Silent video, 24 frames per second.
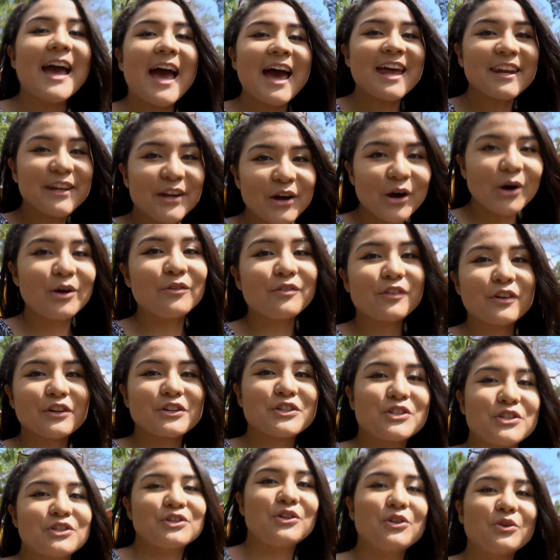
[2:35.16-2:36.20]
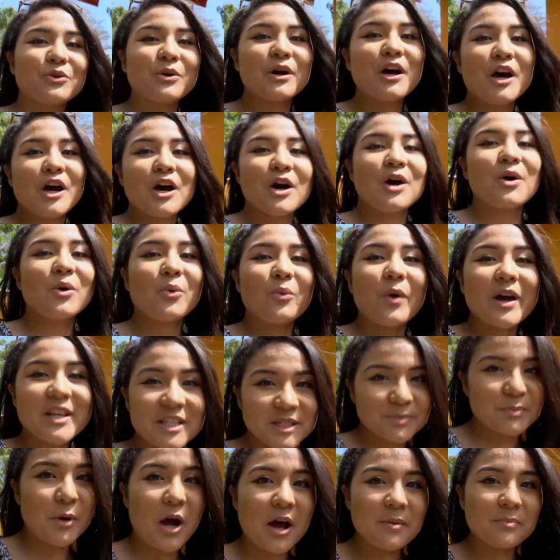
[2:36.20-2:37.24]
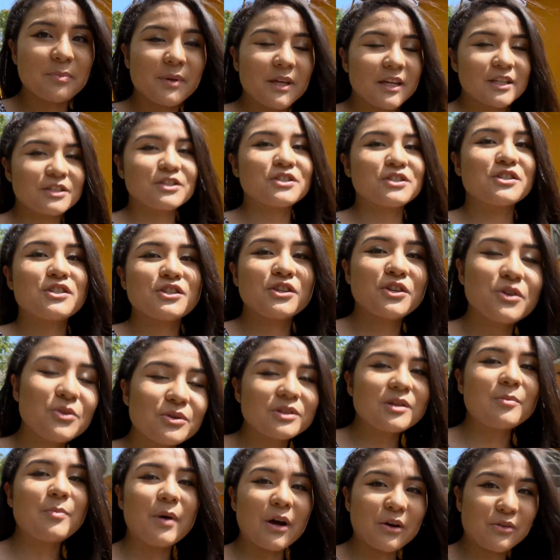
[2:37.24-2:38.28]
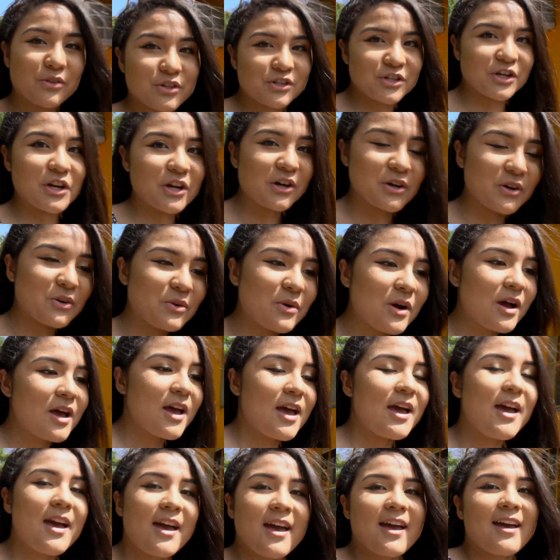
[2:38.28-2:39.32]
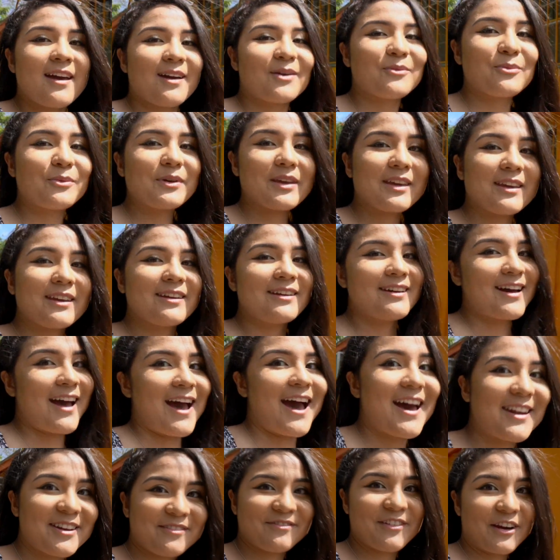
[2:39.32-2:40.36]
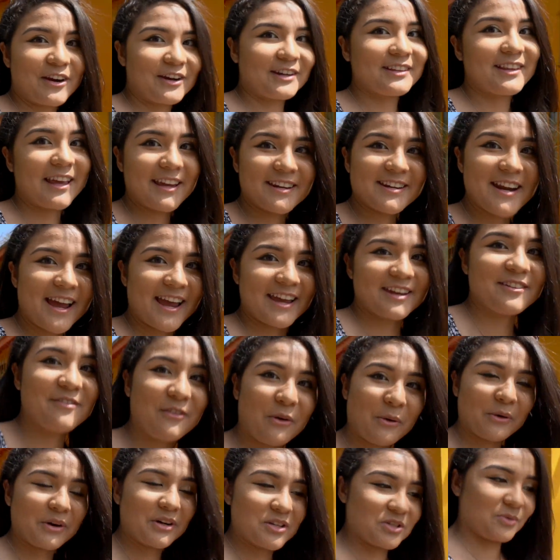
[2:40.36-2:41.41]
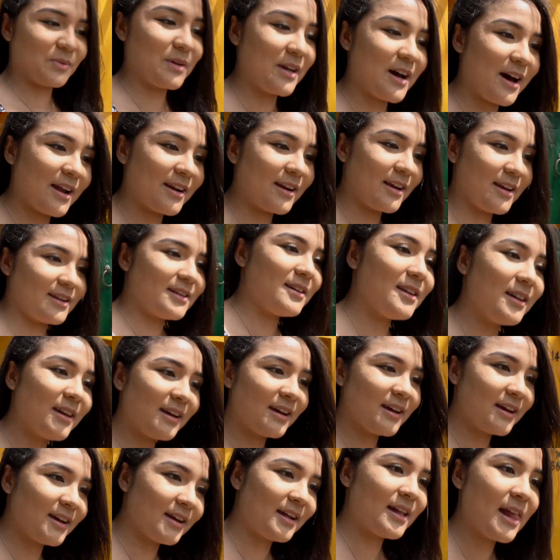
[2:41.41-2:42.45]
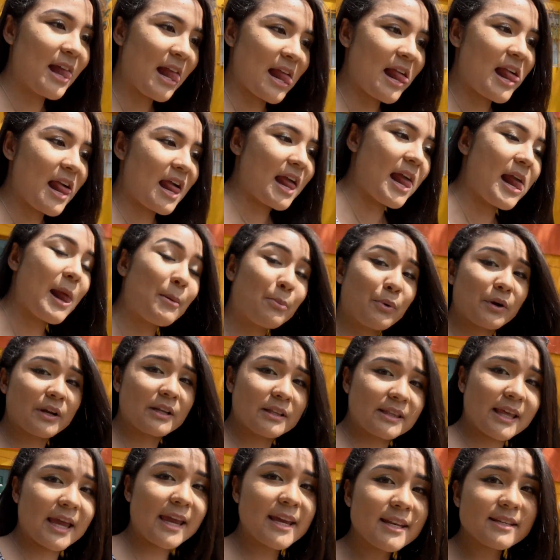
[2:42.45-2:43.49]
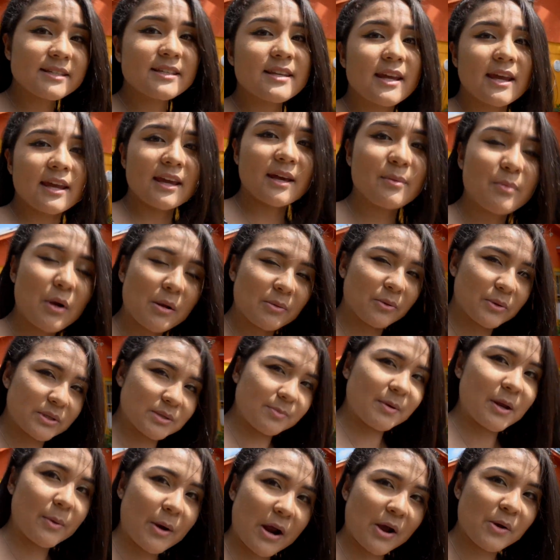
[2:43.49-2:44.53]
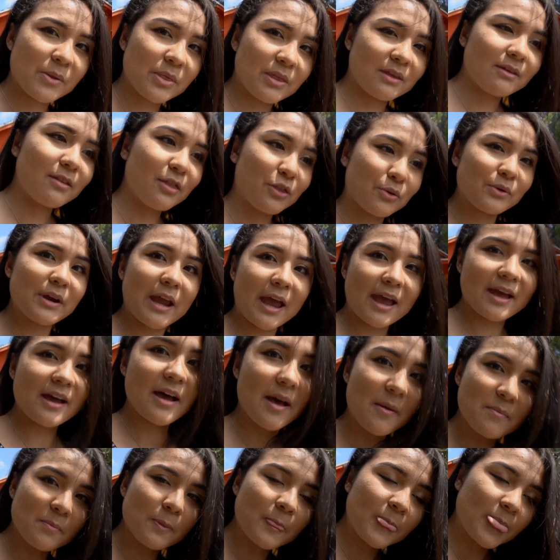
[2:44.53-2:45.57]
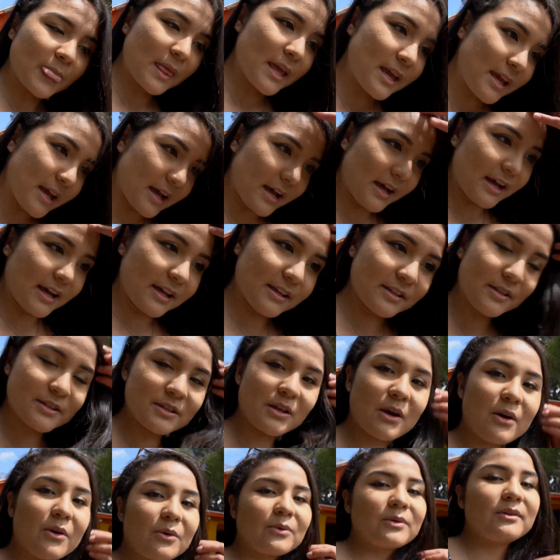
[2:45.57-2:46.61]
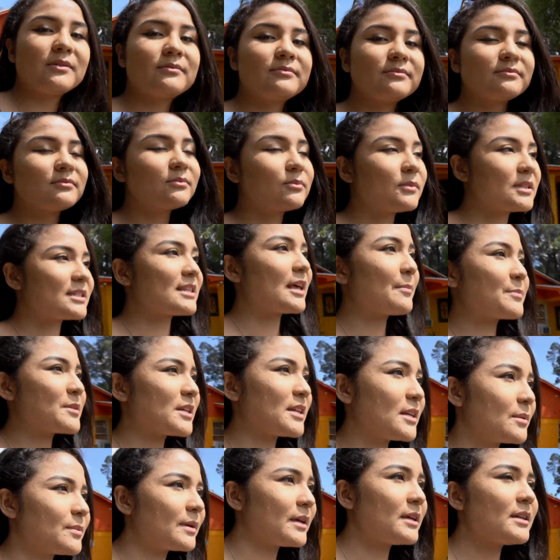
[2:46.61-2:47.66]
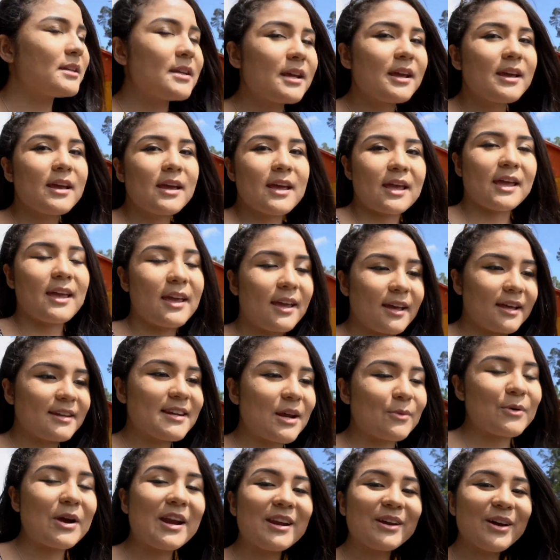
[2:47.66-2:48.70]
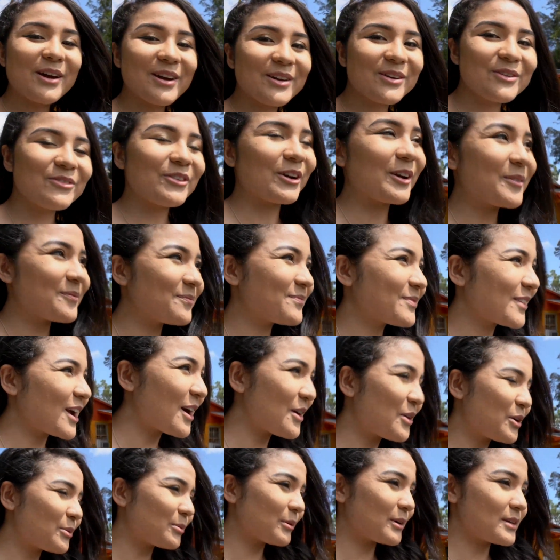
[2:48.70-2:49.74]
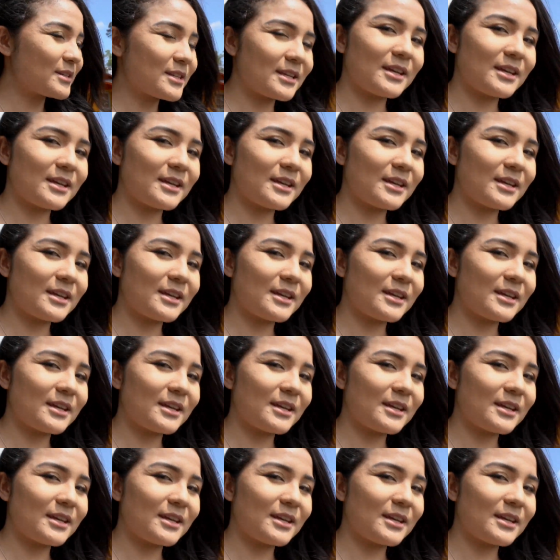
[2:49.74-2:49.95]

heading over to West Palm Beach to the boat show. We had a very late night, of course, we got in pretty late and probably went to bed around 3 a.m. Uh, so we slept in a bit. And now we're heading on over. Our Uber is